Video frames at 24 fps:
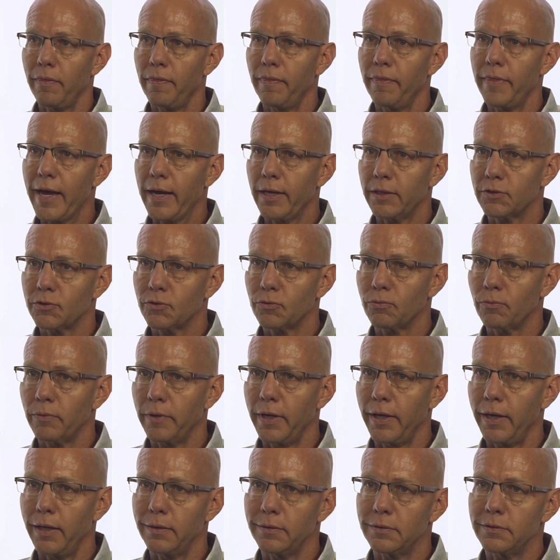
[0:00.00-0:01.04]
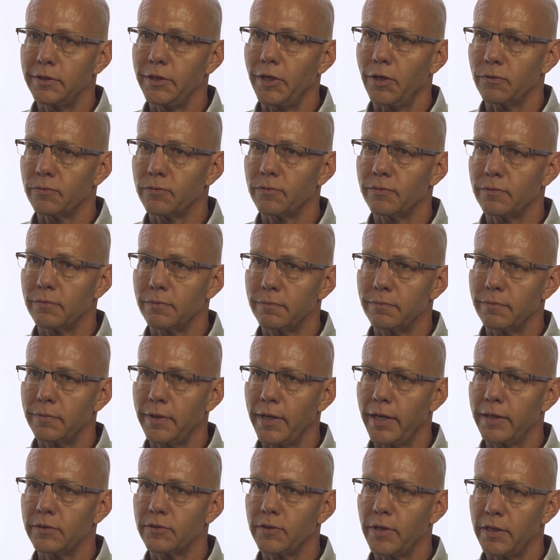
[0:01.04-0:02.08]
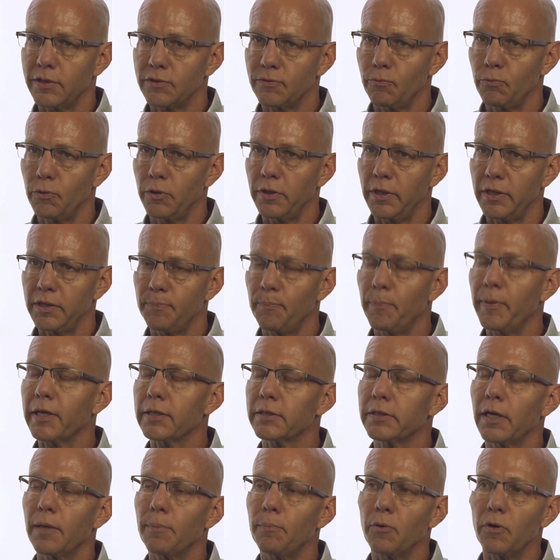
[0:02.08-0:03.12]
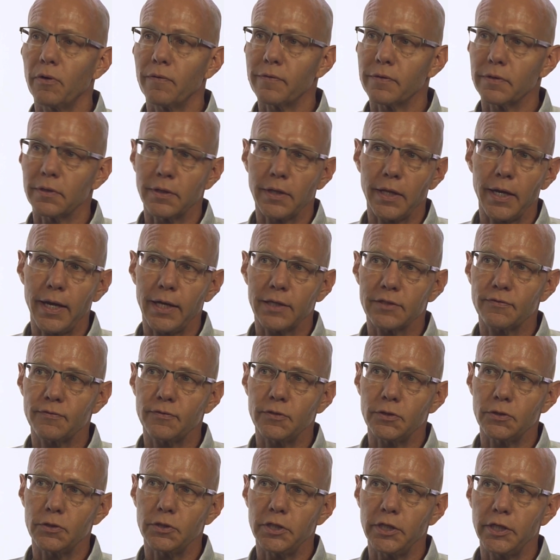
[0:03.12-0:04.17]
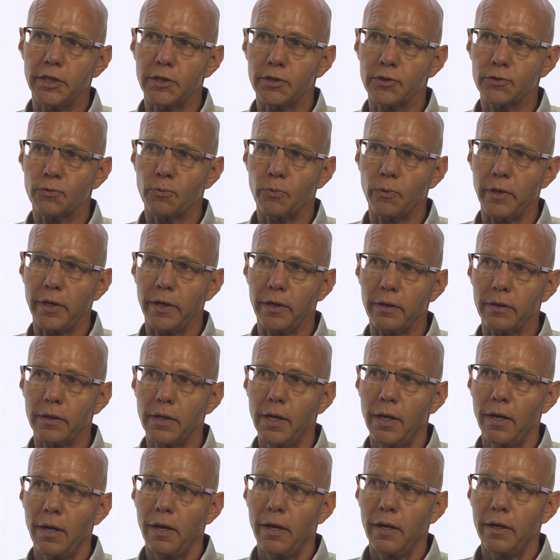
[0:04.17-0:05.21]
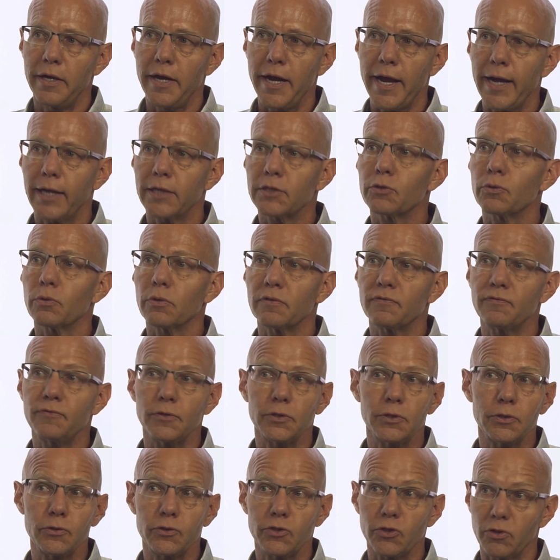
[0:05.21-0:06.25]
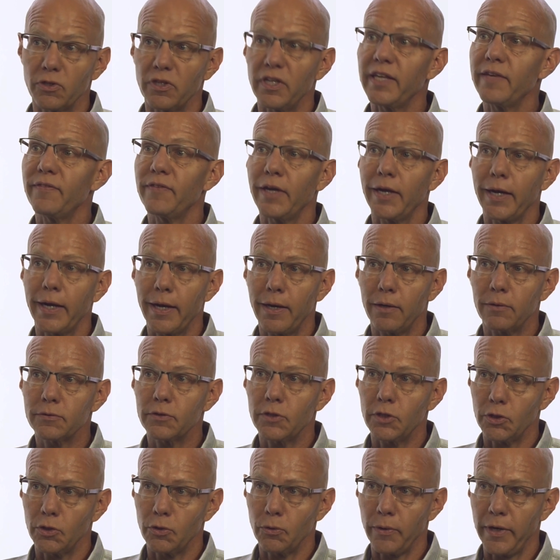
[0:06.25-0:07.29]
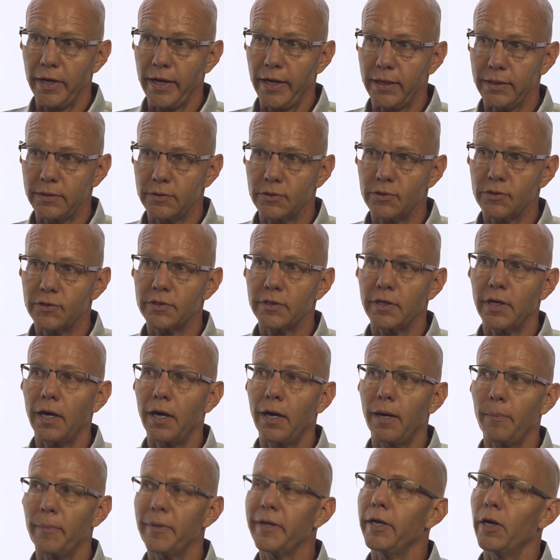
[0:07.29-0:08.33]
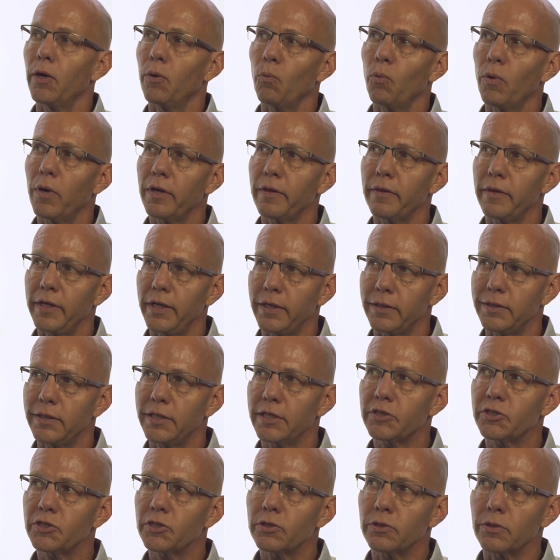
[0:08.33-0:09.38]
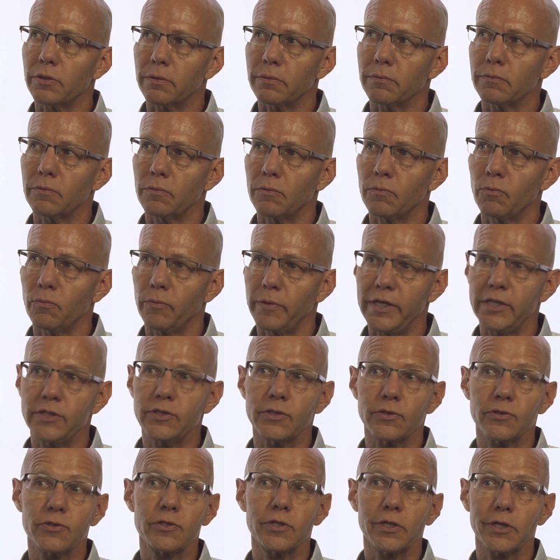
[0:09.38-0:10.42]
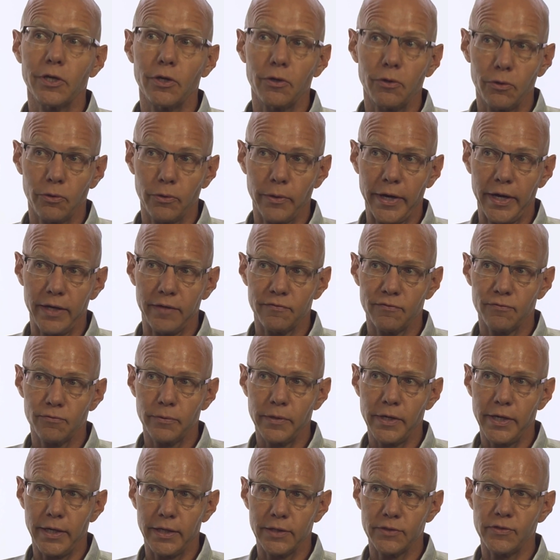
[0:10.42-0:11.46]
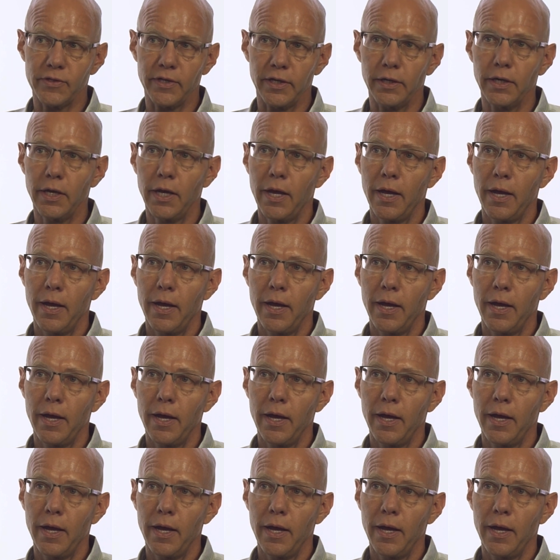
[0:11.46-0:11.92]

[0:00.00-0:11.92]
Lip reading: that trend has really picked up over the last few years, where natural foods are leaving out the grains. One of the additional reasons to go grain-free is that